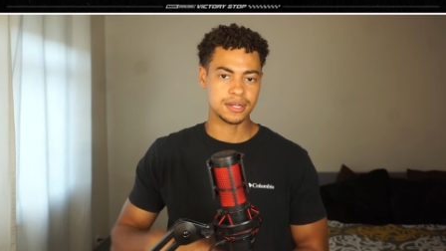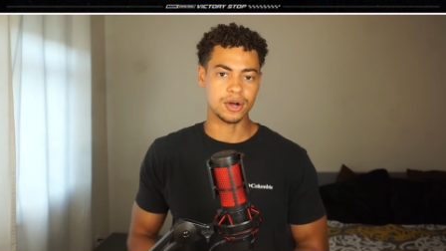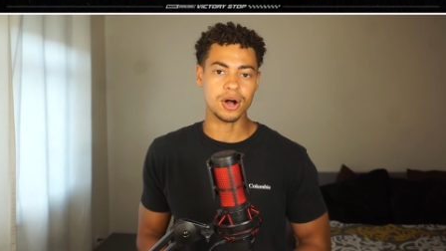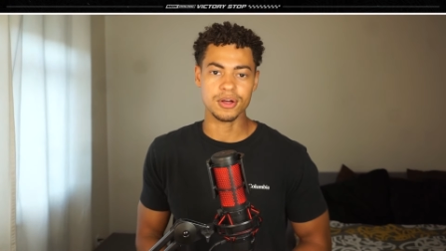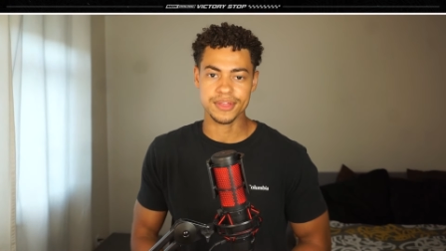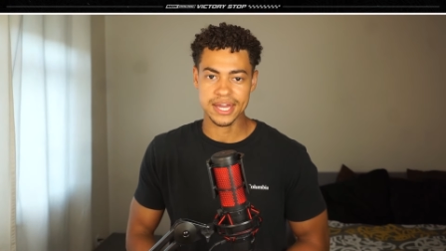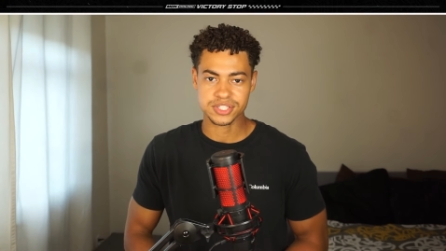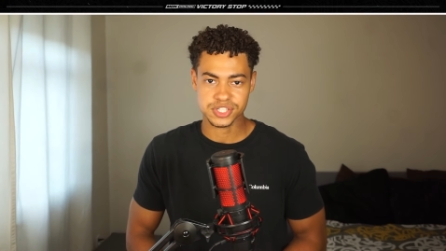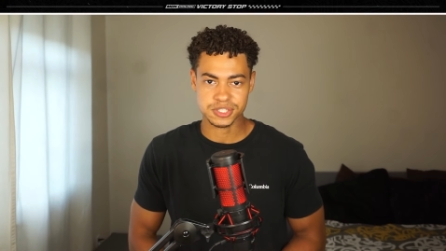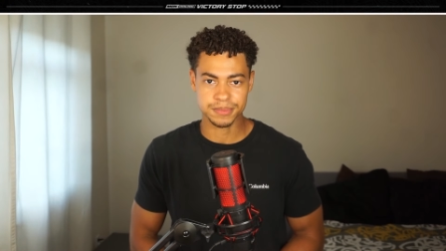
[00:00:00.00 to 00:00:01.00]
all that
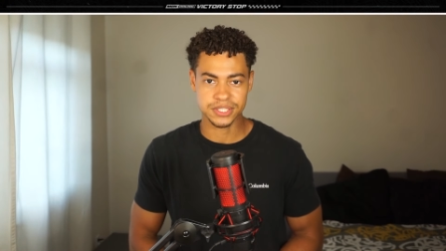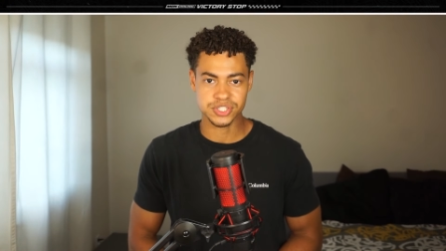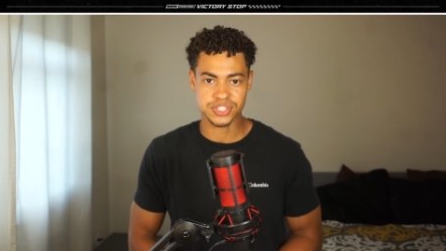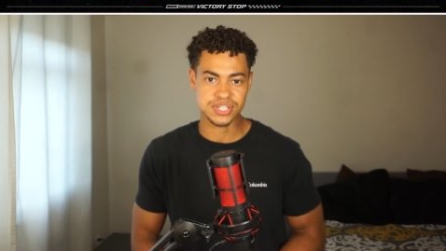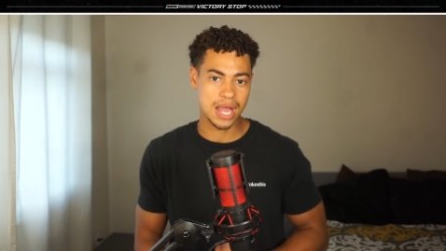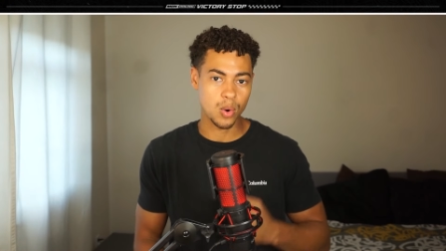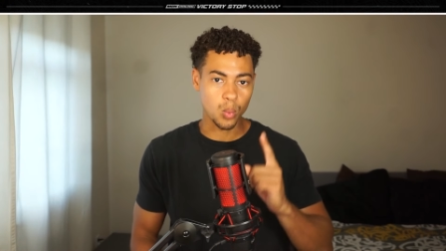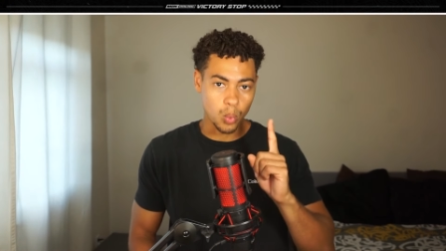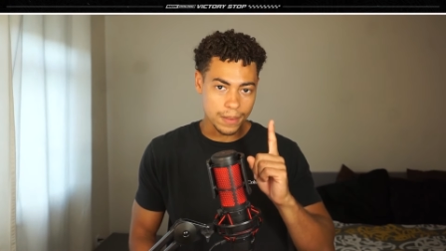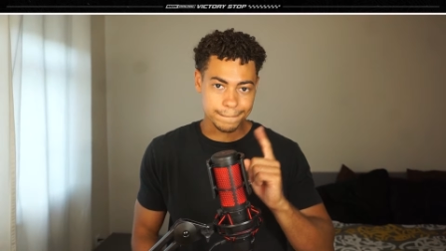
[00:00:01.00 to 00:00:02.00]
just to be just now
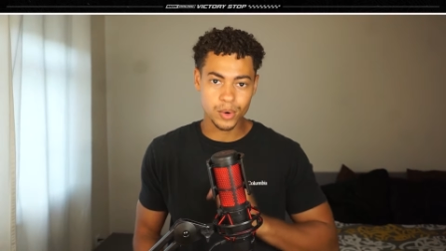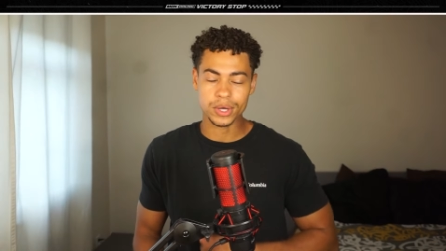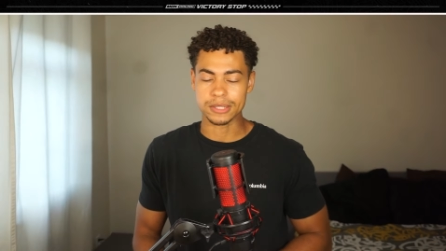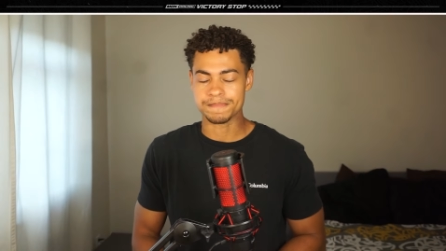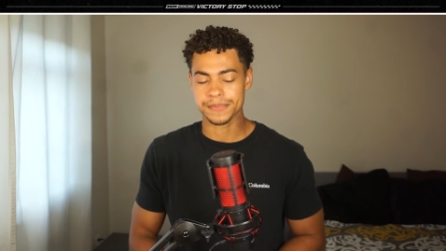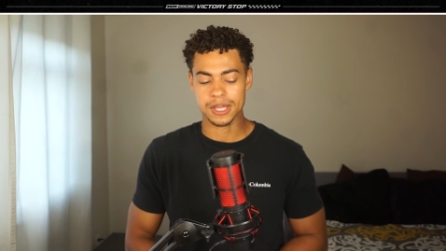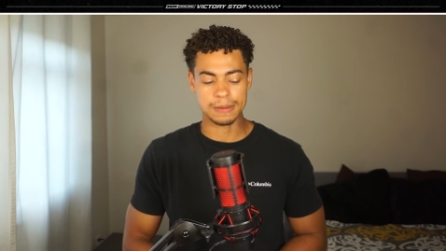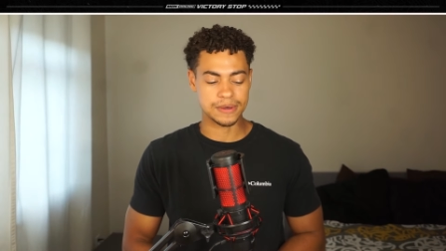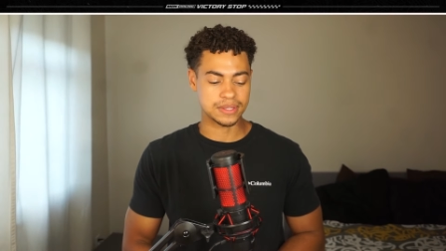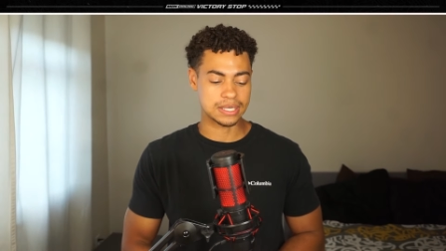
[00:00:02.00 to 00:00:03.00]
one point
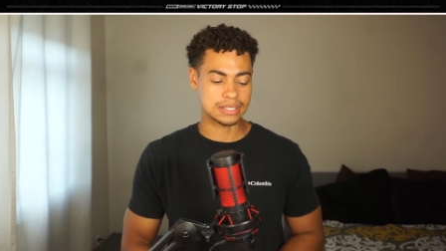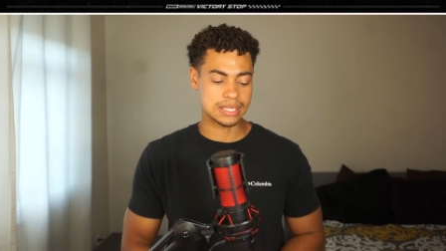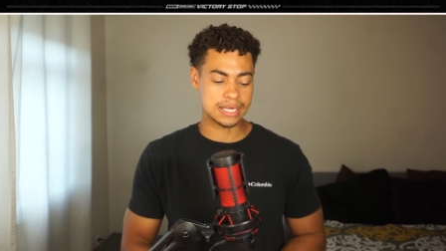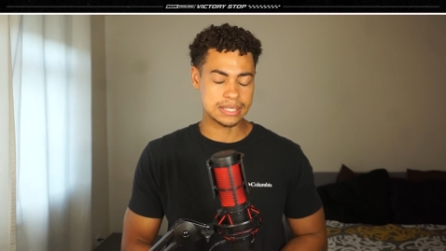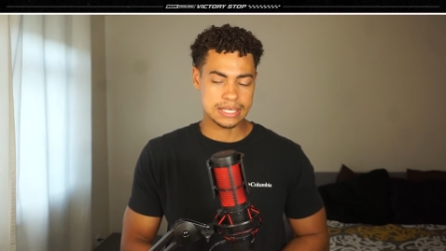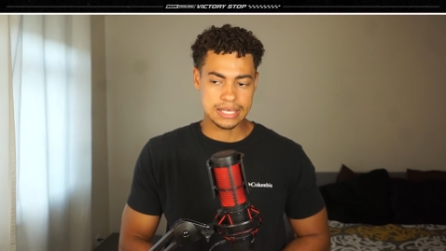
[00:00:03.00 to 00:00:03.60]
above the cut line.